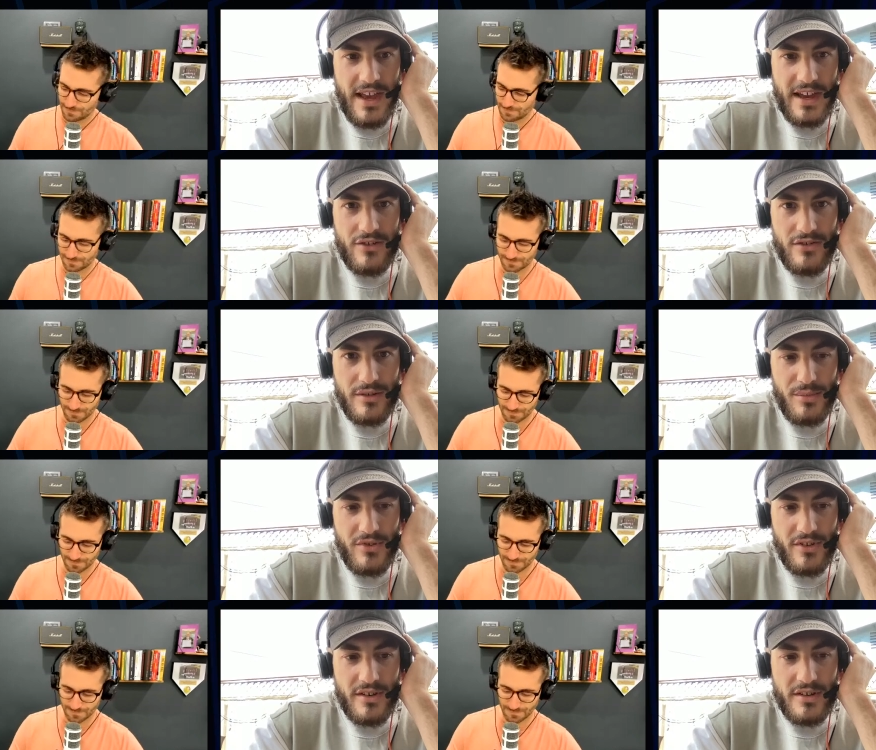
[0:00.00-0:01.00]
Speaker 1: actually
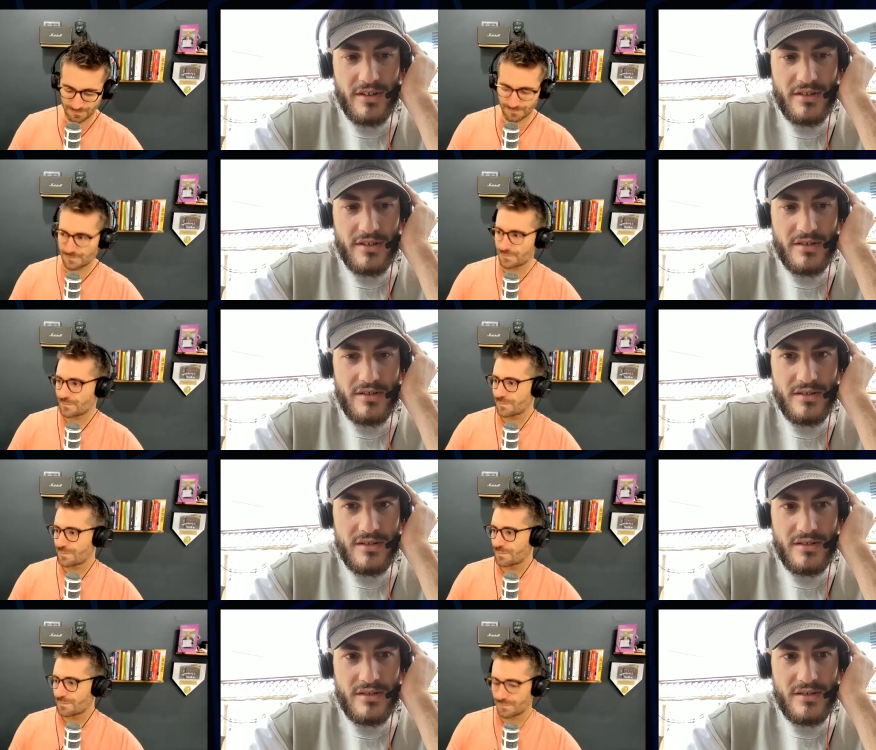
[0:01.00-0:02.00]
bizarre.
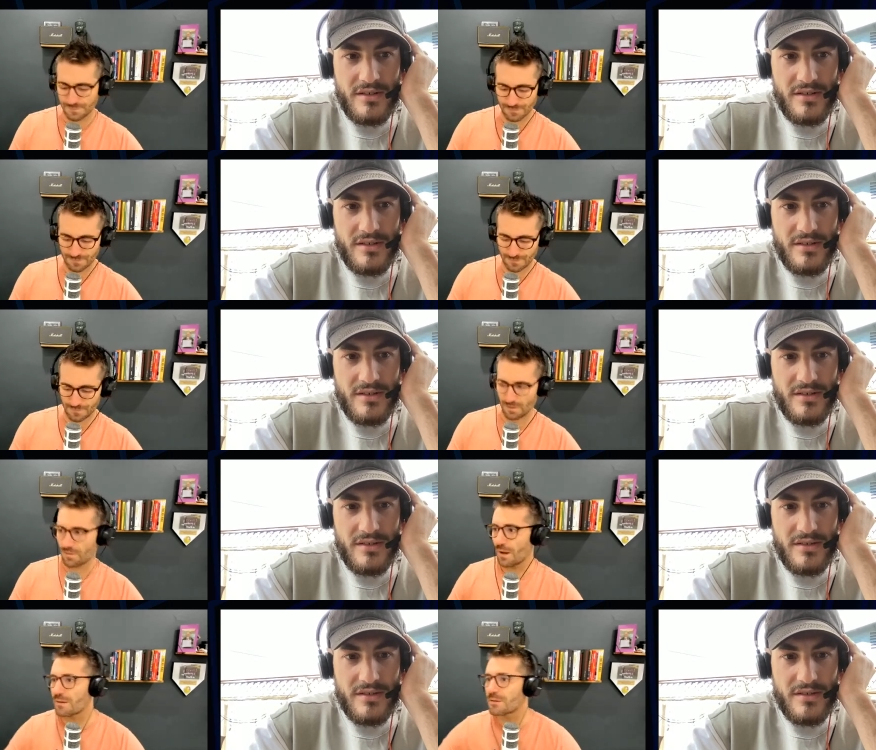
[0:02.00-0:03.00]

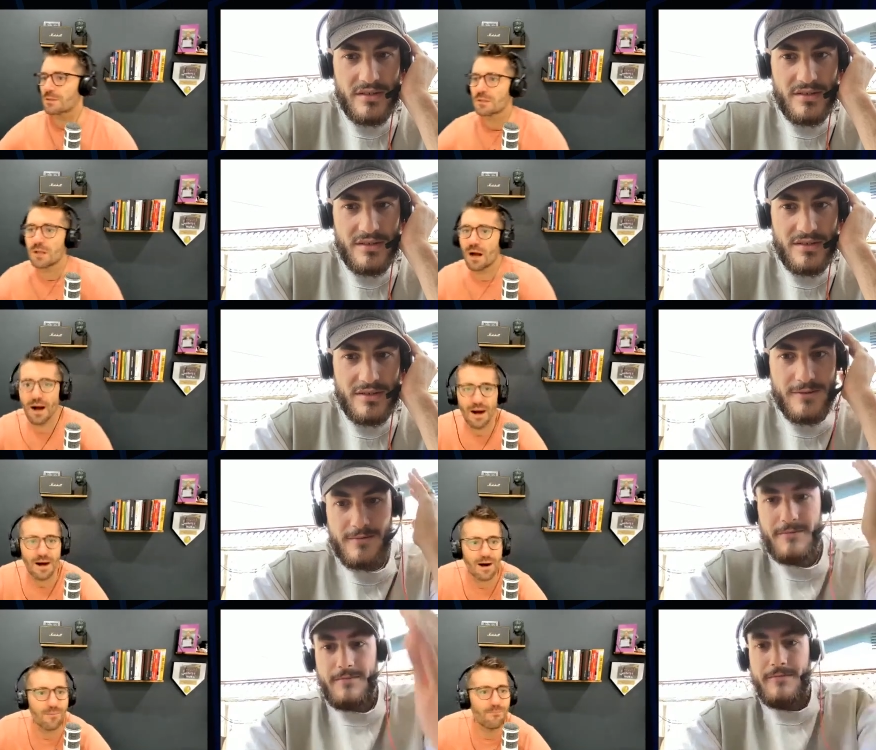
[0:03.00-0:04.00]
Speaker 2: Okay.
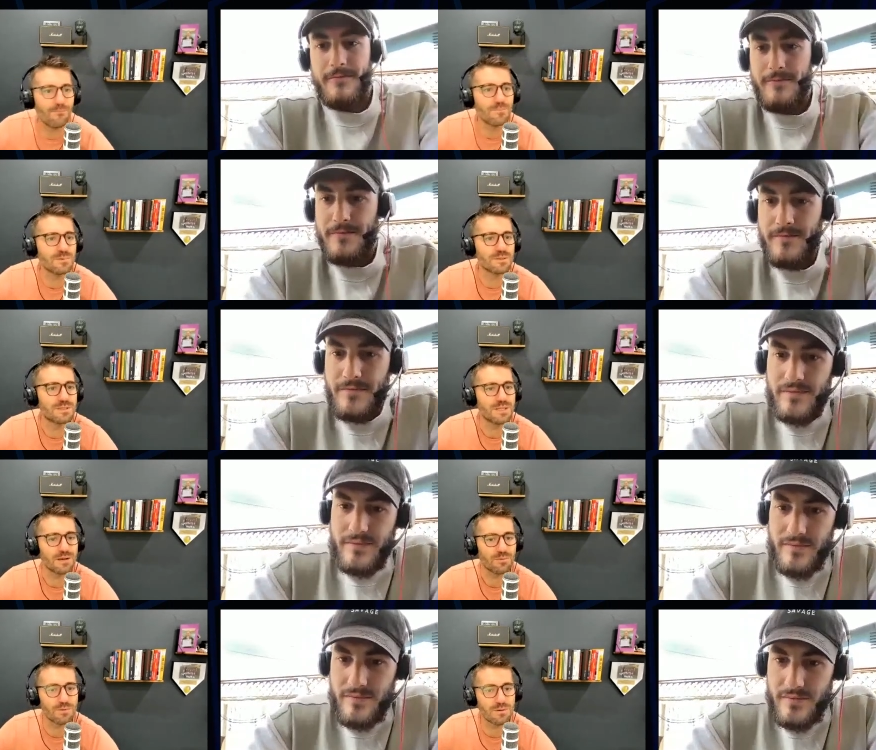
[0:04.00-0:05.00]
Um. Let's see
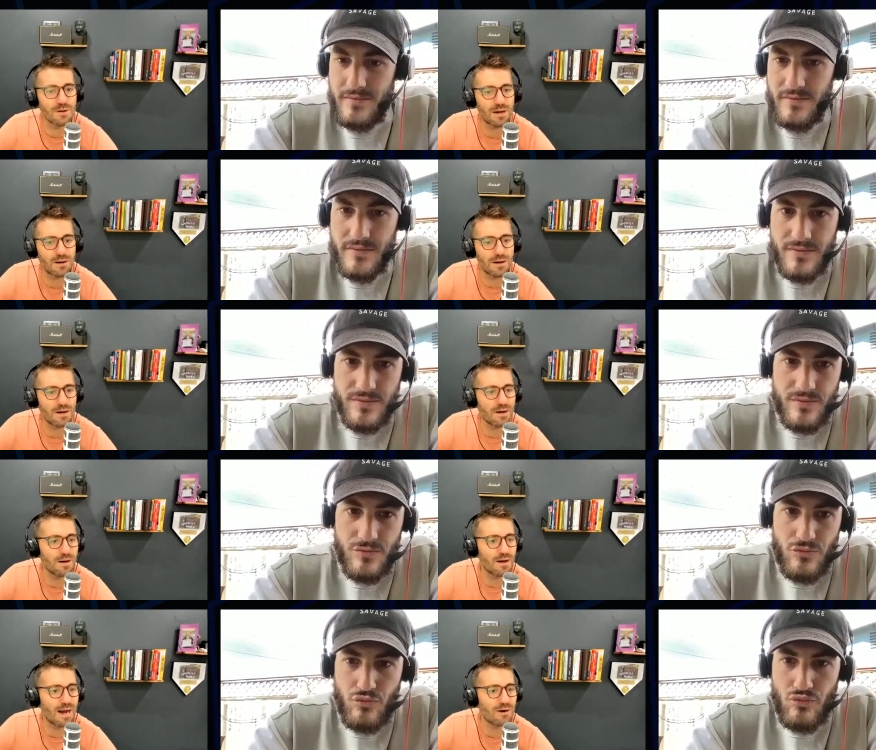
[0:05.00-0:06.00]
uh,
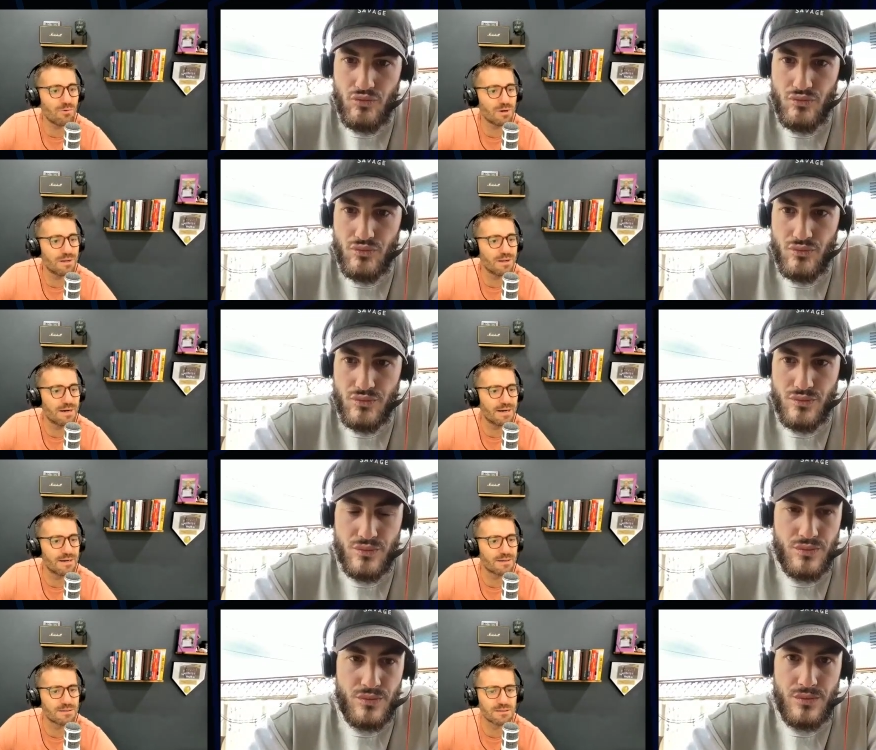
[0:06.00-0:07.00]
how would uh,
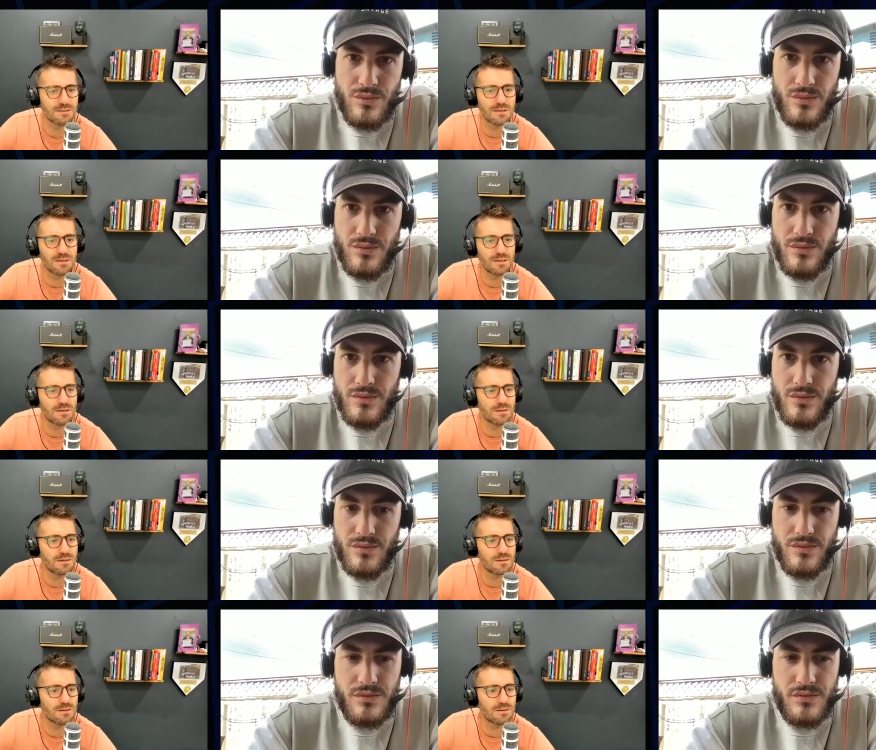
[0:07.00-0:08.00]

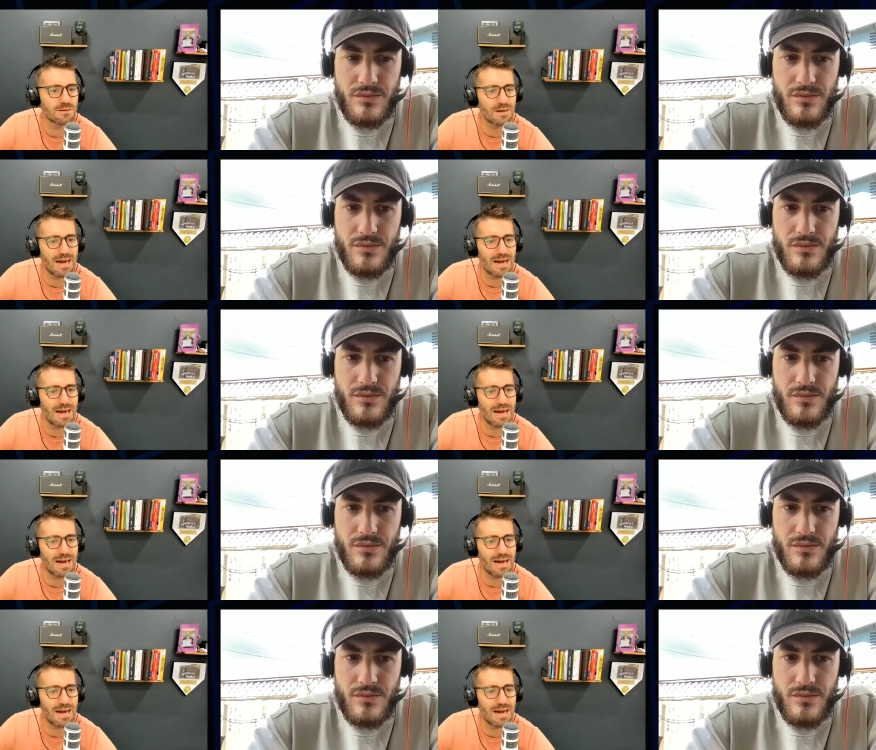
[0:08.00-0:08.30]
how